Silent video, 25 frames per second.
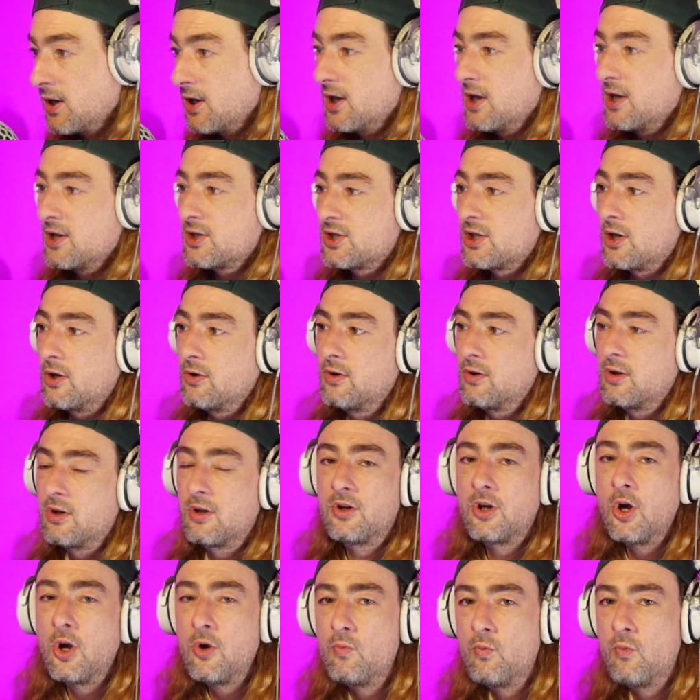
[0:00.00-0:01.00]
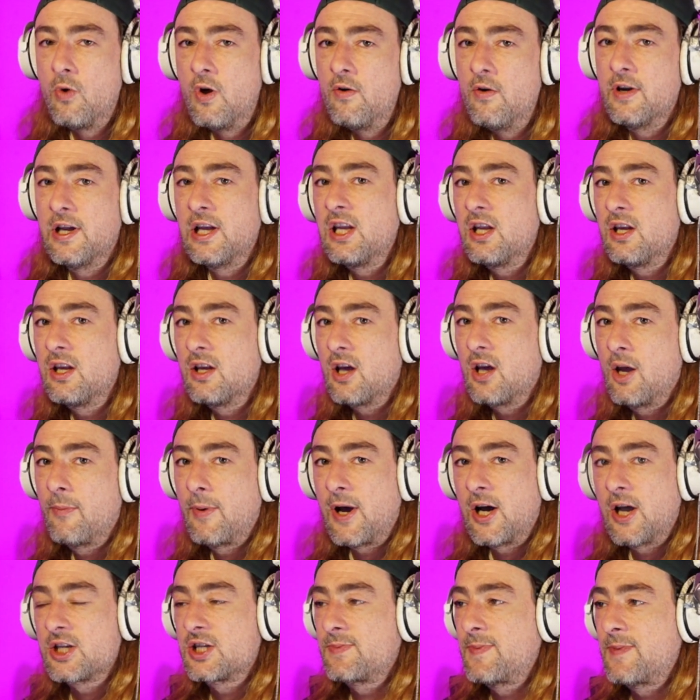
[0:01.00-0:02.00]
So don't worry
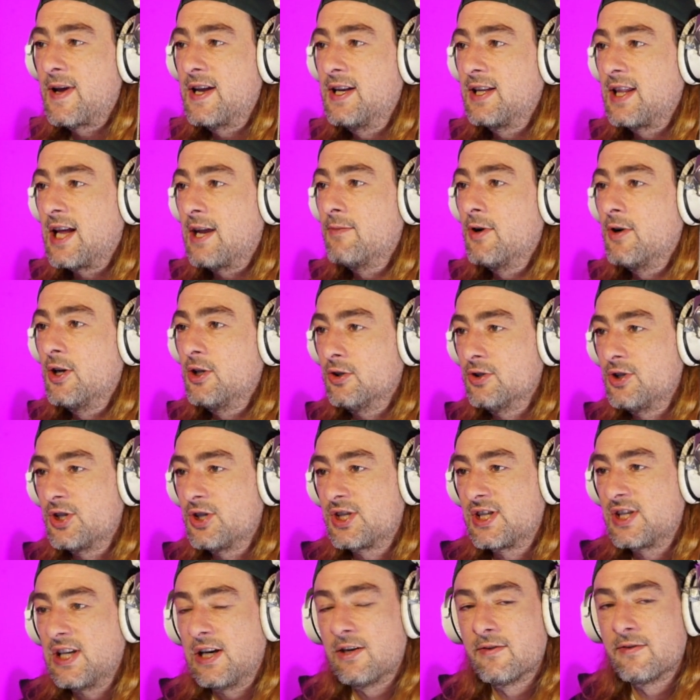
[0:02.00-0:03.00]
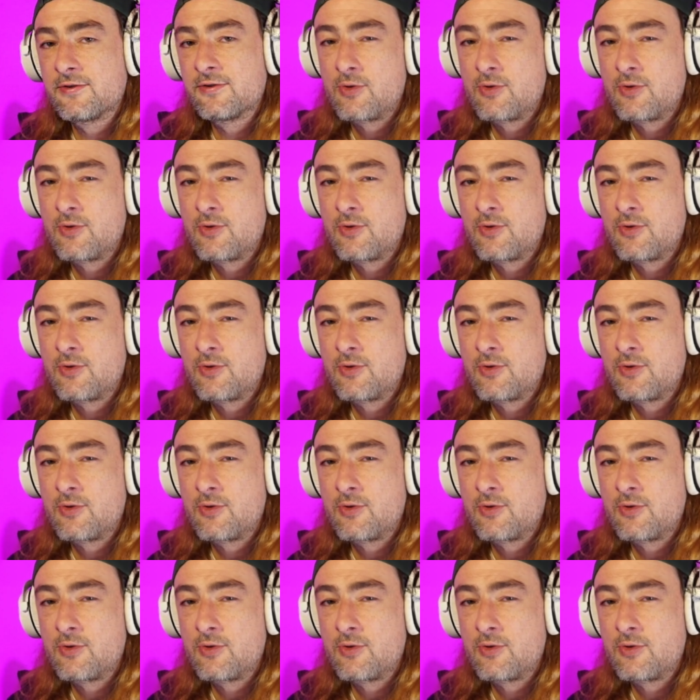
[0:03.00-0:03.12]
about spending that money on yourself.